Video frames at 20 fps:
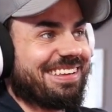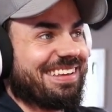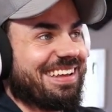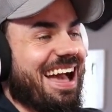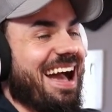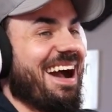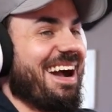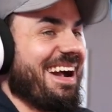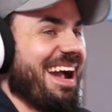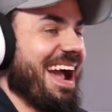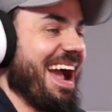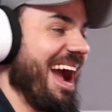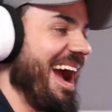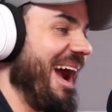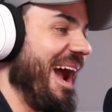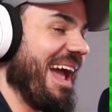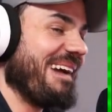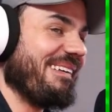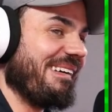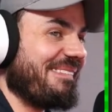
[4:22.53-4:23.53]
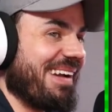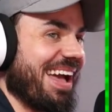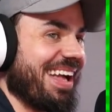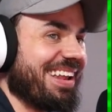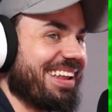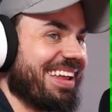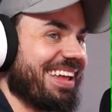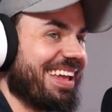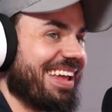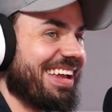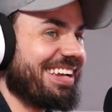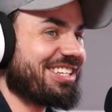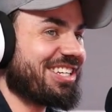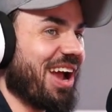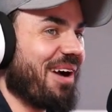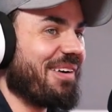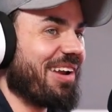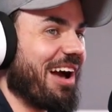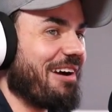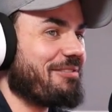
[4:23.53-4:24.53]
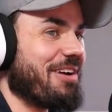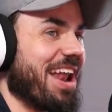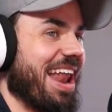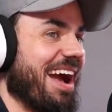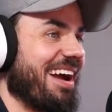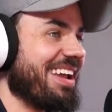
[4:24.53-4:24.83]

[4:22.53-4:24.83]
All right, my man. He's showing off right now.